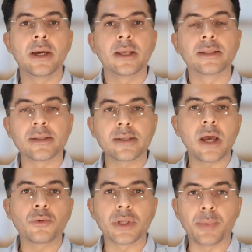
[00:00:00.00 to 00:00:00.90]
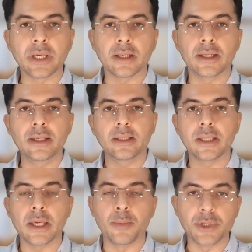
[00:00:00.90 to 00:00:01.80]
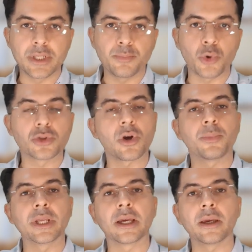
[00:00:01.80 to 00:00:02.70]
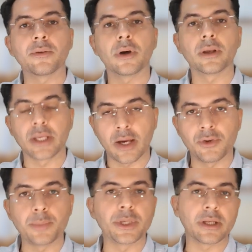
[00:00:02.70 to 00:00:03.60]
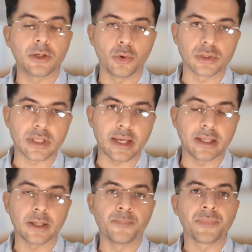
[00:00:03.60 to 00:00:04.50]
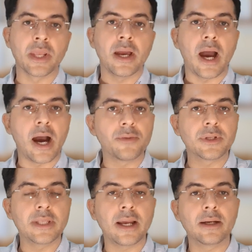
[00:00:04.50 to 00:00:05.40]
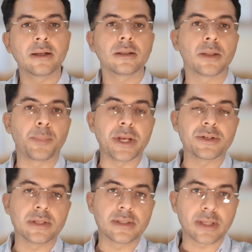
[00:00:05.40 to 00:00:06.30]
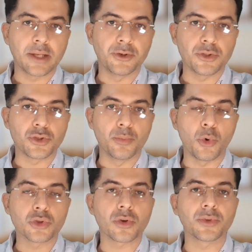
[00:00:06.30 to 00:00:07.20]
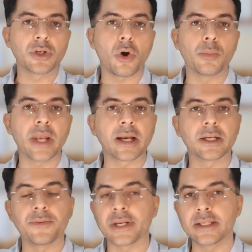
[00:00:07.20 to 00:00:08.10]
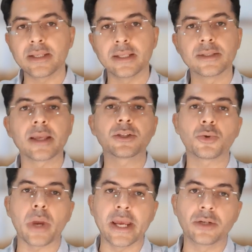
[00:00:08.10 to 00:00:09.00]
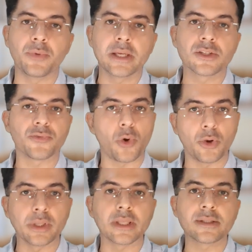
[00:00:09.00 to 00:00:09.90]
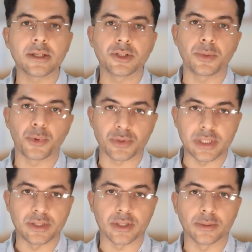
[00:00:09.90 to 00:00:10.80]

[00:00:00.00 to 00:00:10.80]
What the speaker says: This is how typically the immediate post-op recovery period looks like. After that, the patients can resume most of the normal activities in 6 to 8 weeks following the surgery procedure.